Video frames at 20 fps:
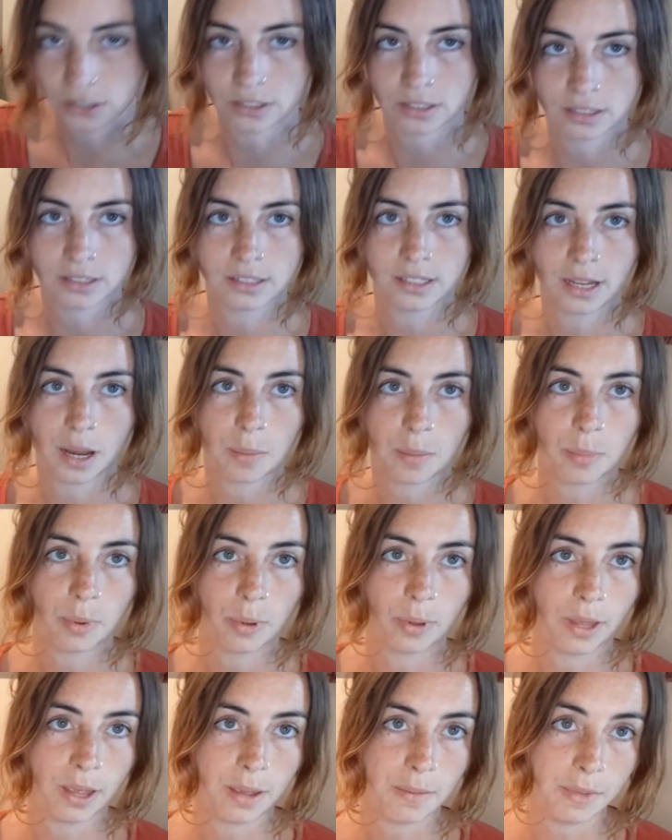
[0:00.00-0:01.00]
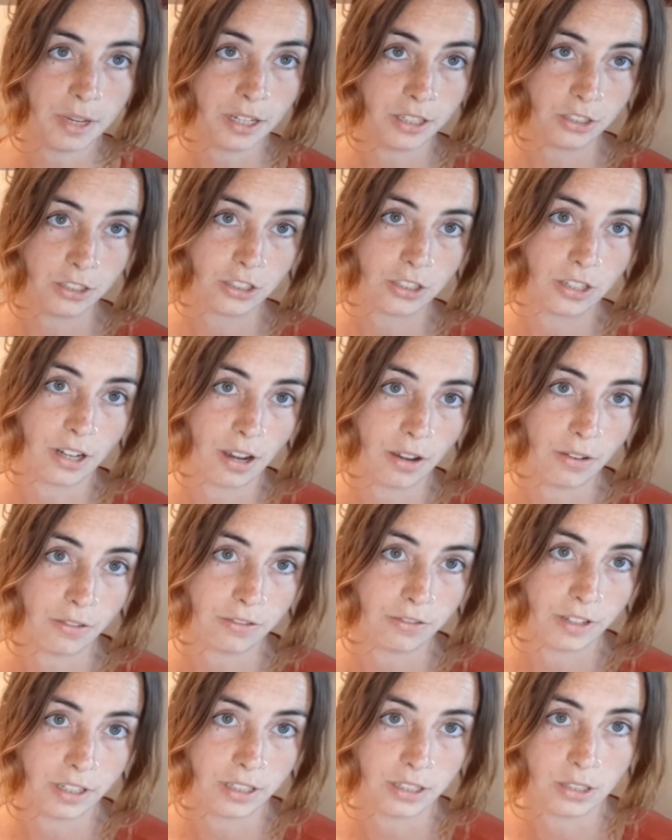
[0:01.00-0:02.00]
a sample image of
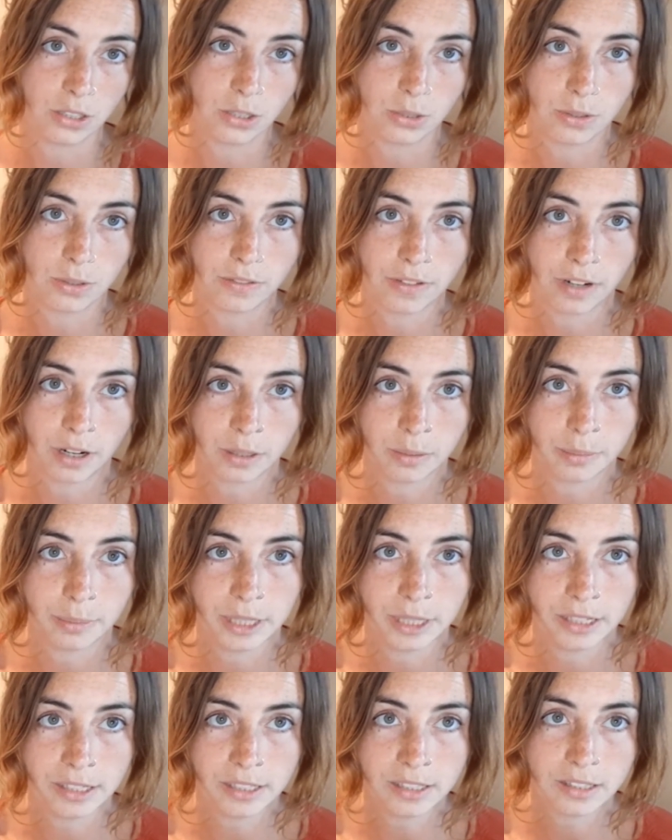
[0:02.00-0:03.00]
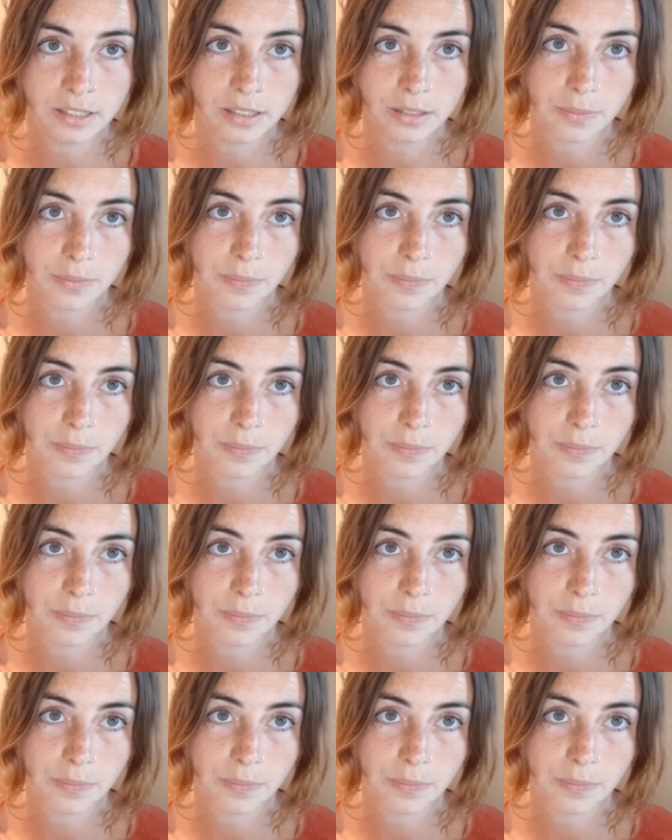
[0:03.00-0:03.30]
an intuitive art piece.